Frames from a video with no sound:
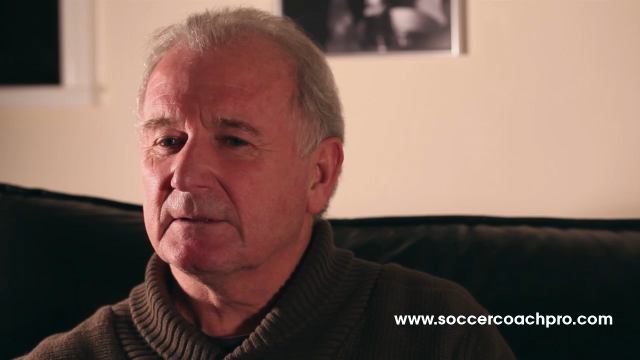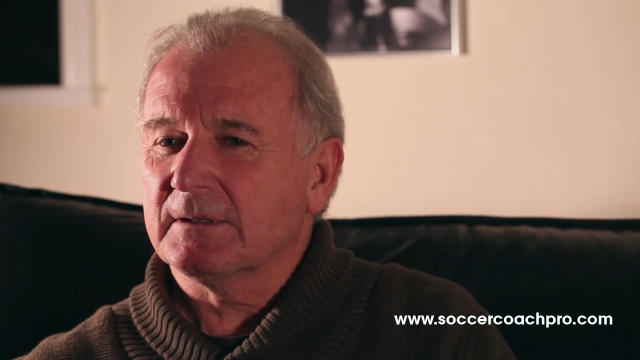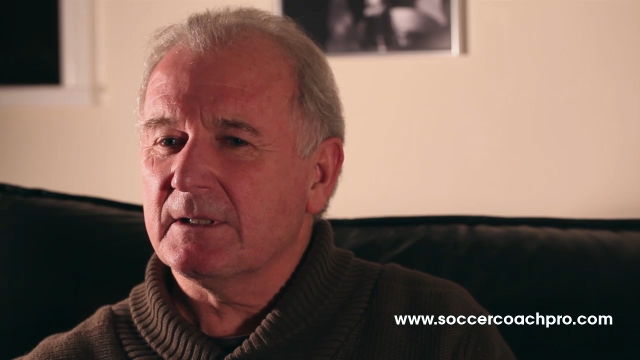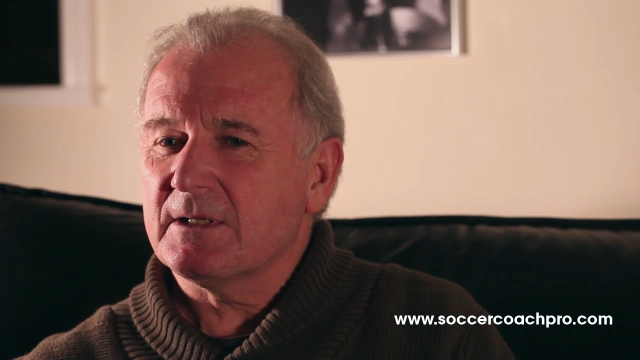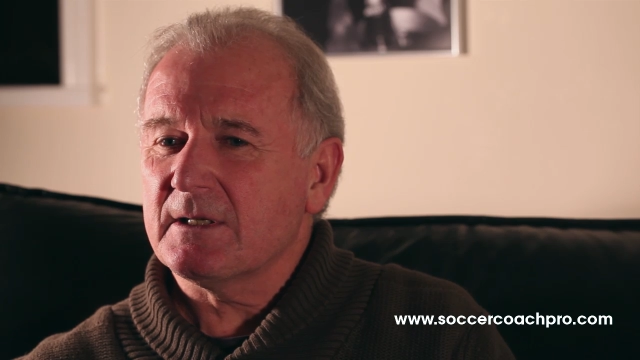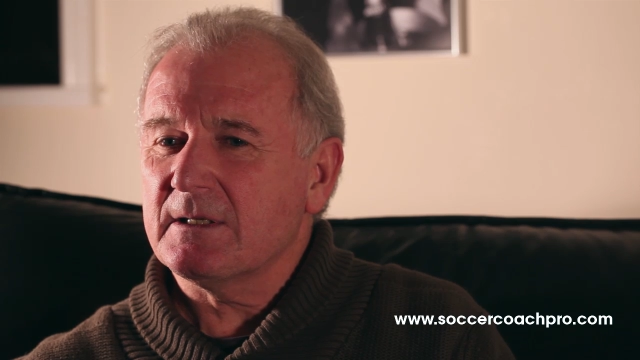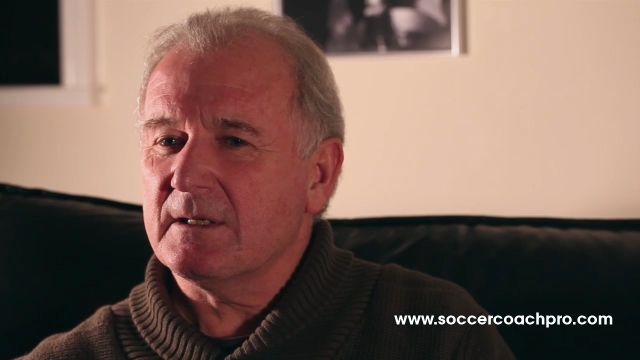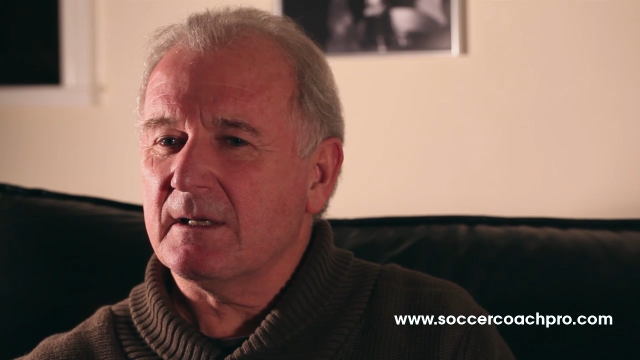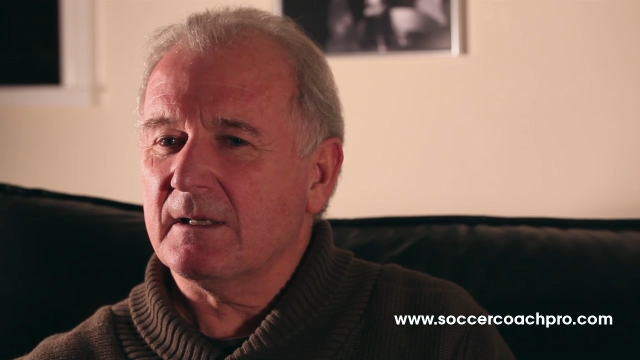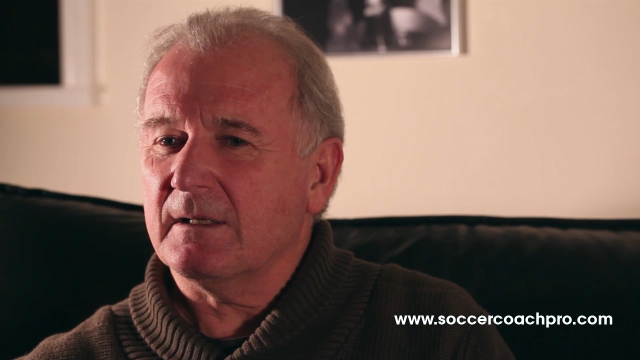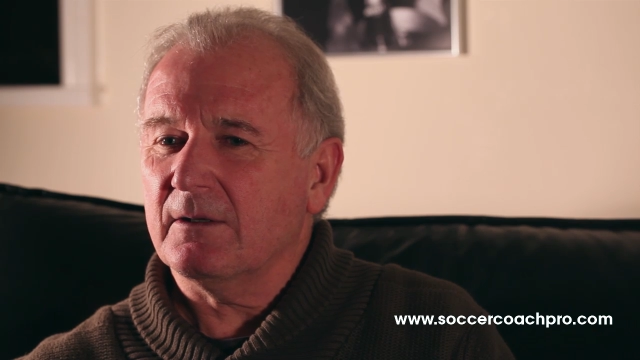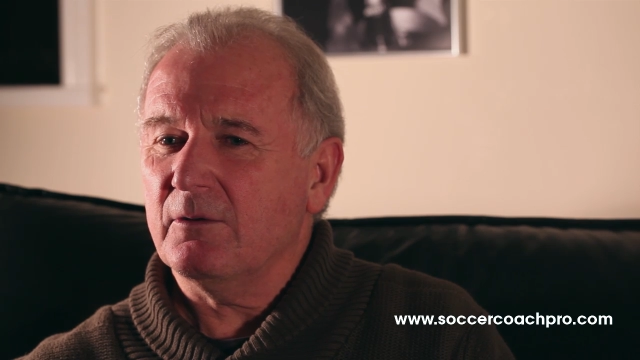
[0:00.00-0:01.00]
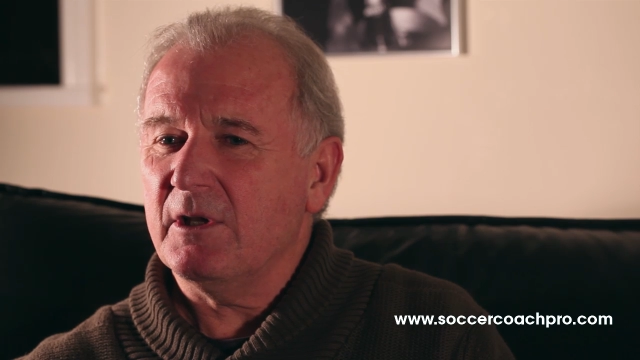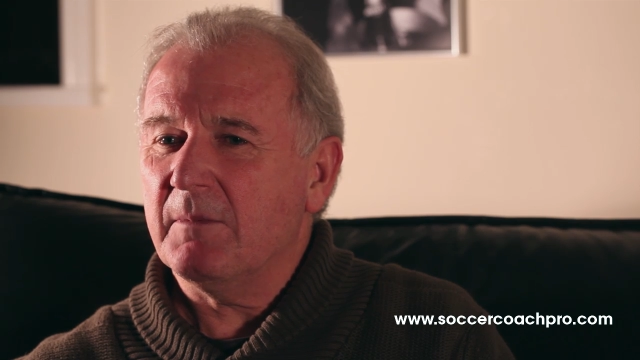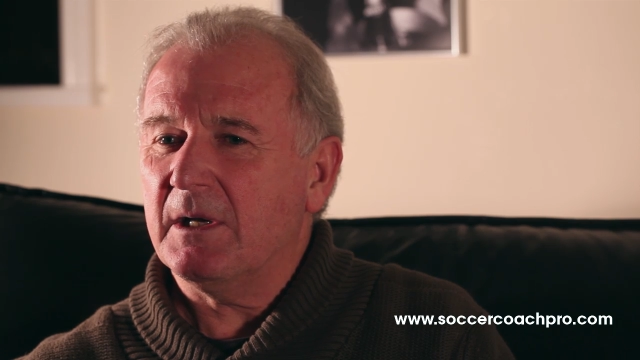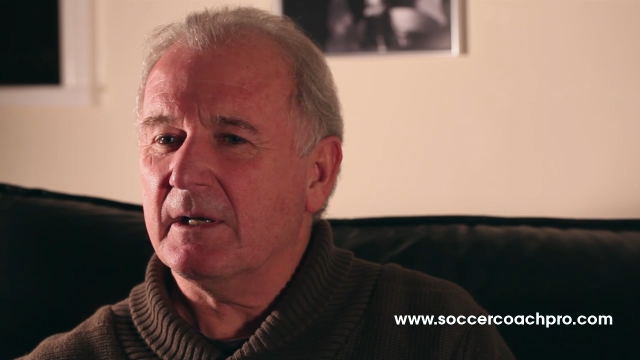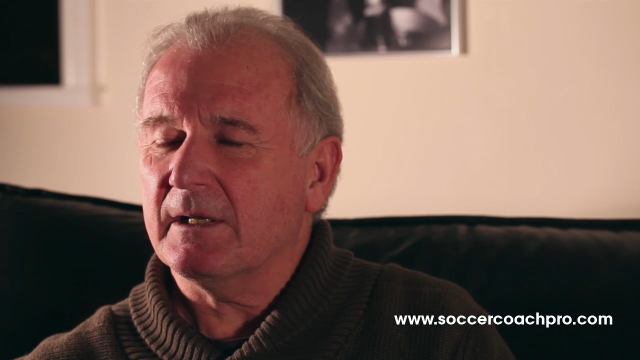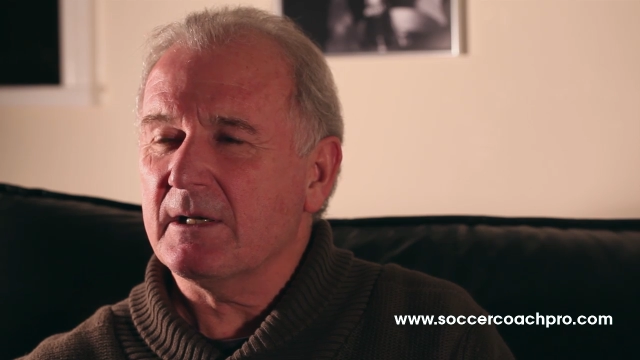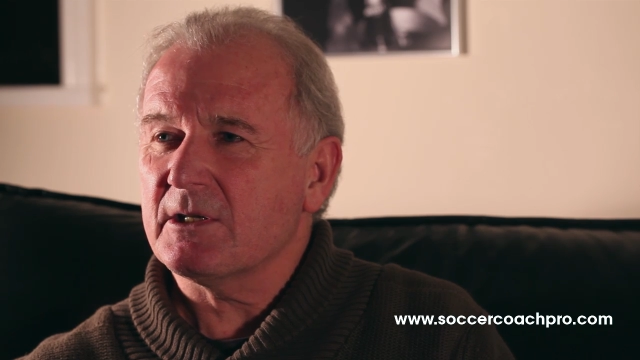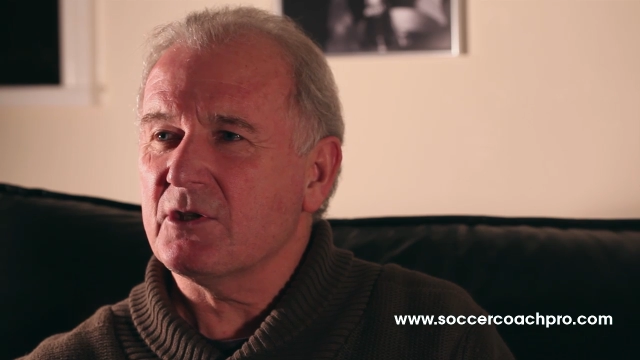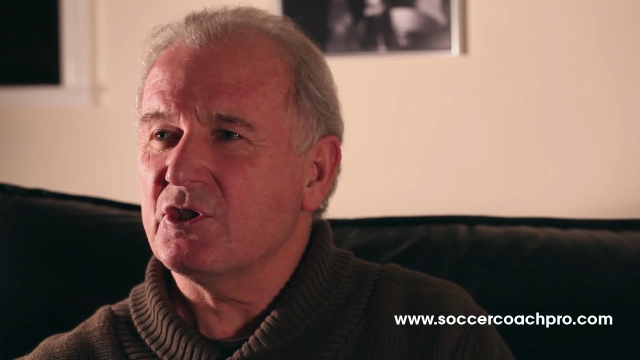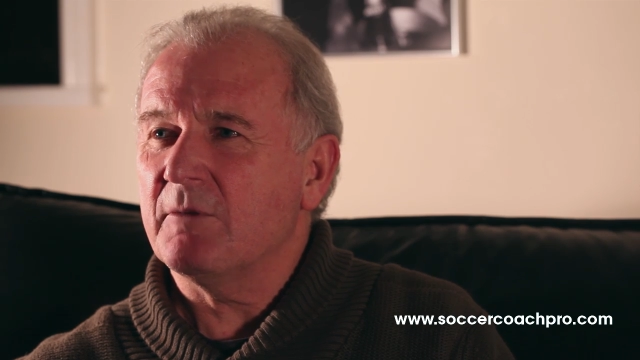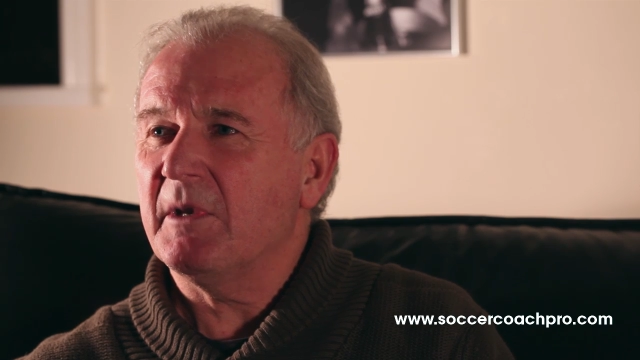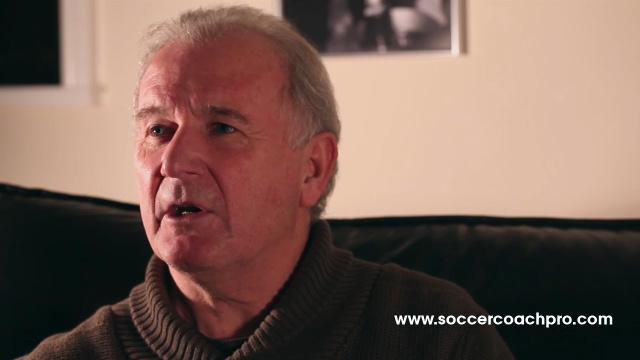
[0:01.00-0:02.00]
He says, "Who are you marking?" I
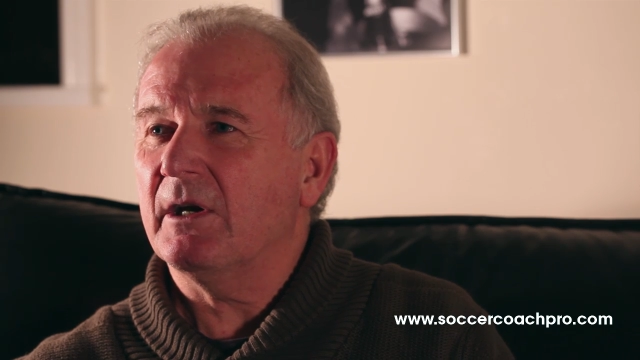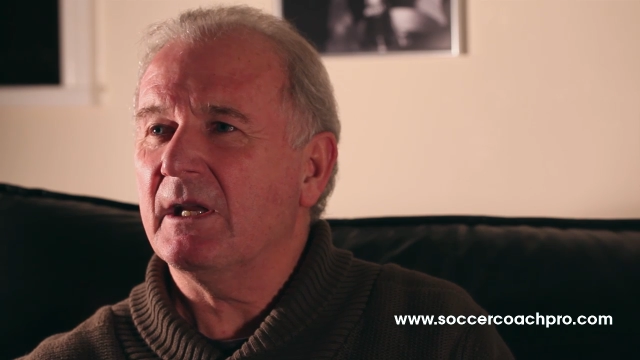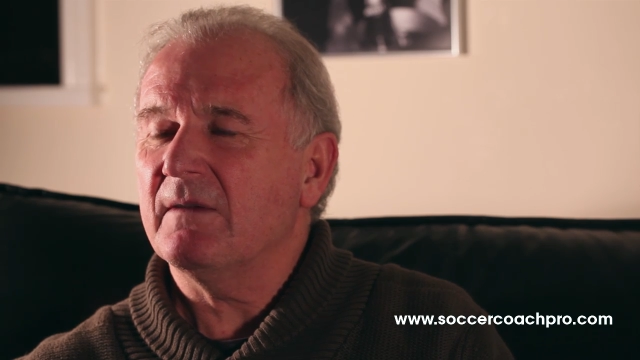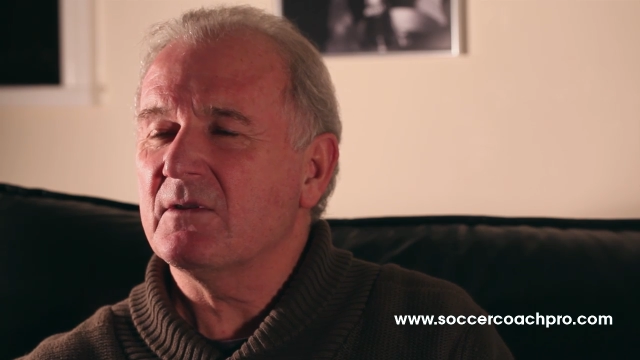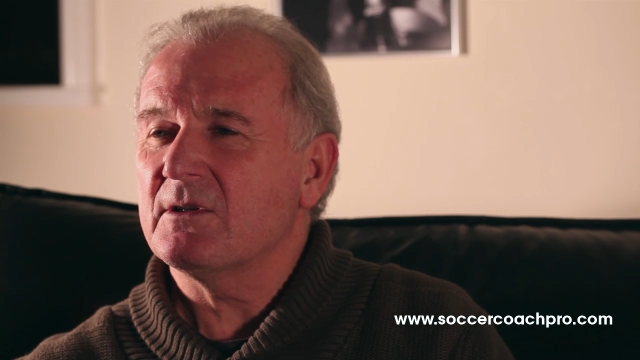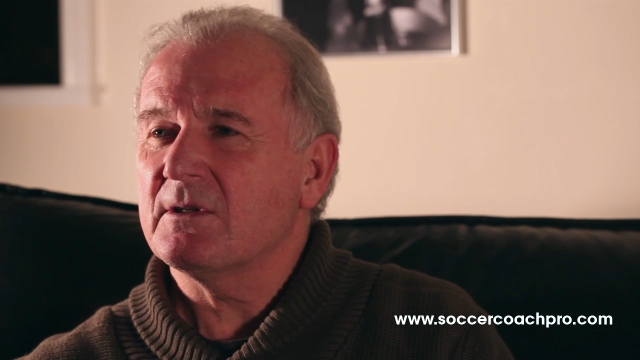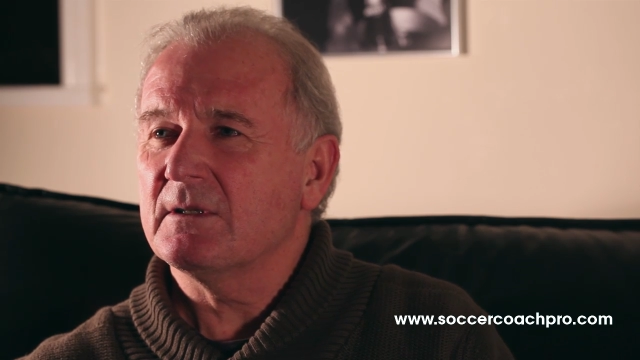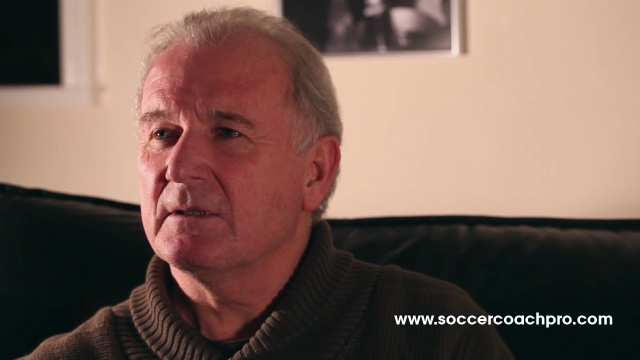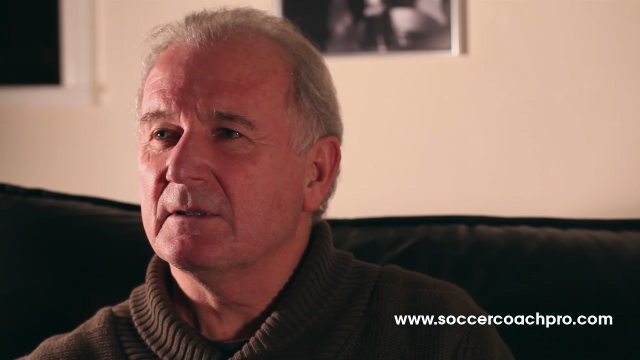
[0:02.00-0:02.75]
says, "Jimmy Greaves."